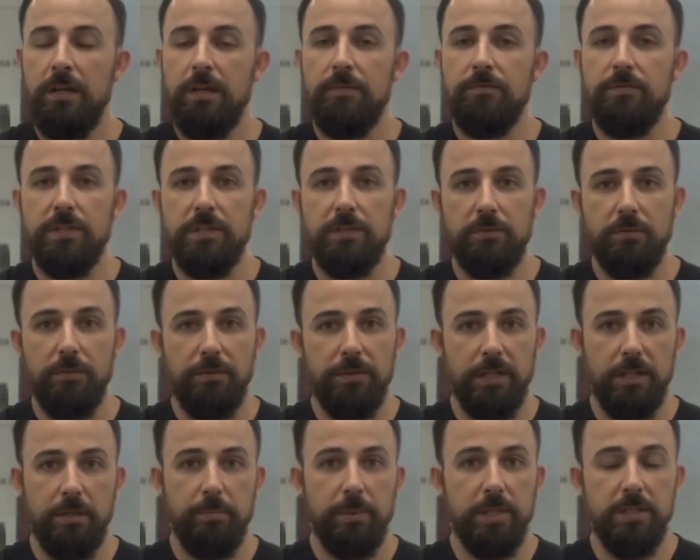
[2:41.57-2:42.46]
Physical
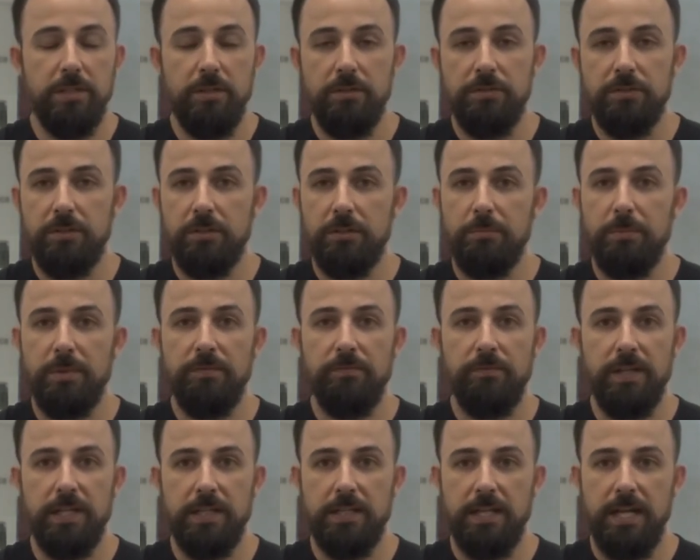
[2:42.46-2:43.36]
therapy is also going to be
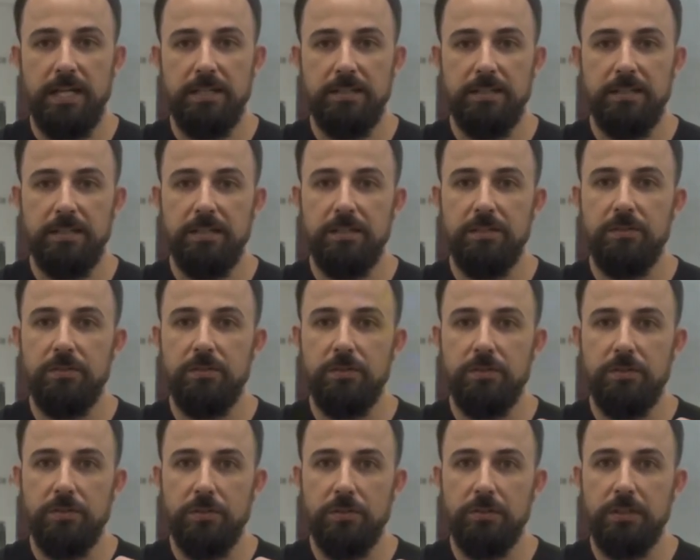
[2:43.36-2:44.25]
fantastic because there are
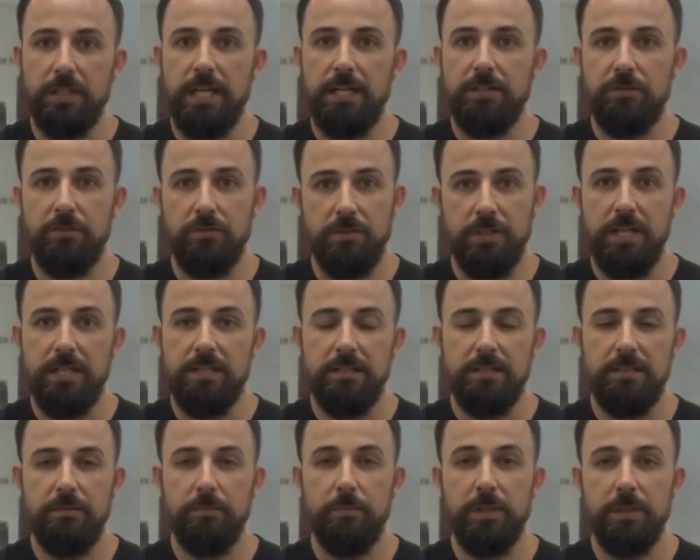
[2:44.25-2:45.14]
certain
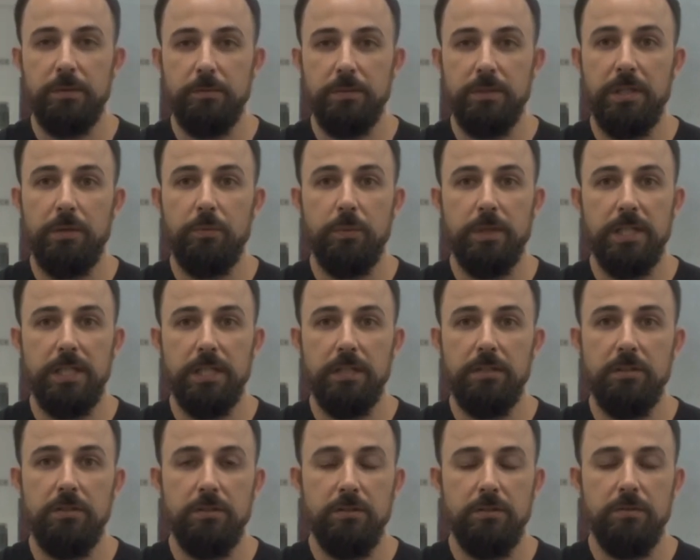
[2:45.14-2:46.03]
exercises that we
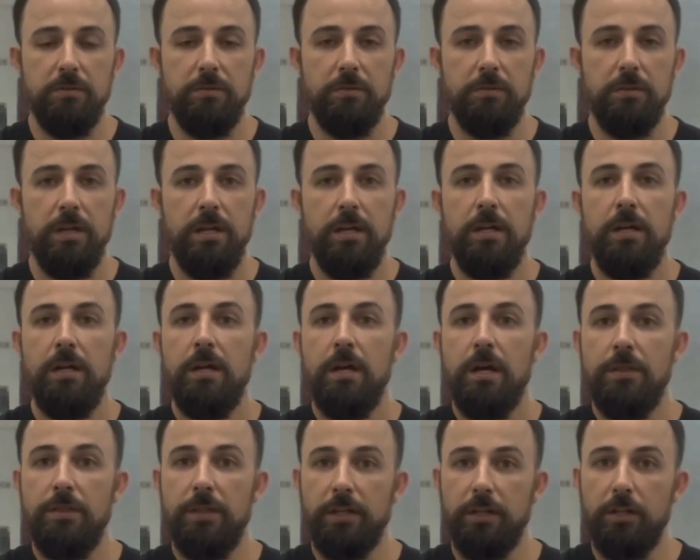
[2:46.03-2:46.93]
can do
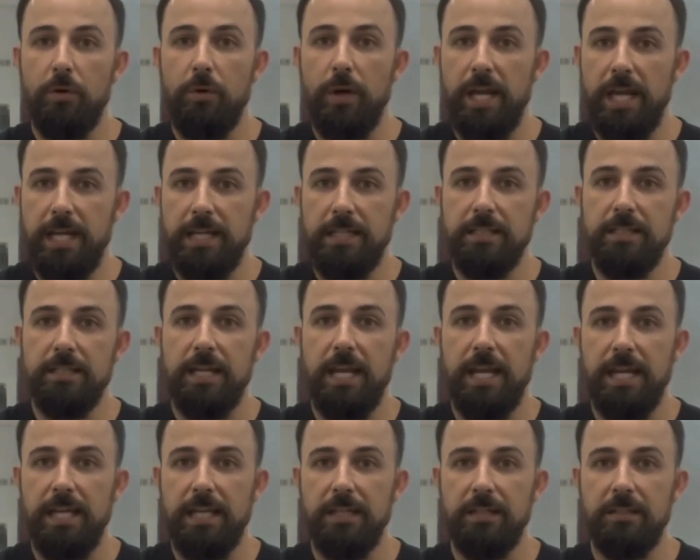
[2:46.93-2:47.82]
that go hand in
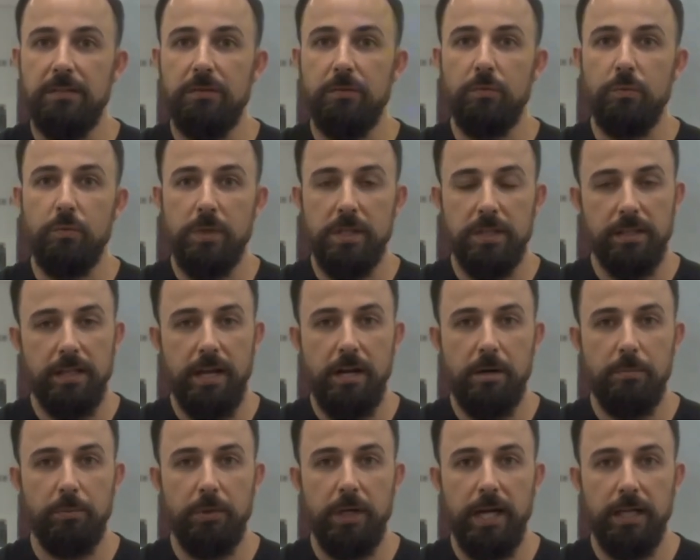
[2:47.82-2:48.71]
hand with
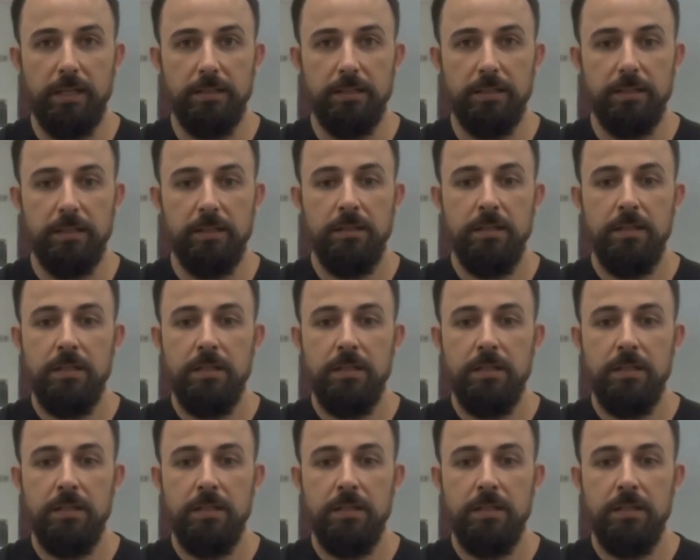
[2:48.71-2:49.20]
chiropractic.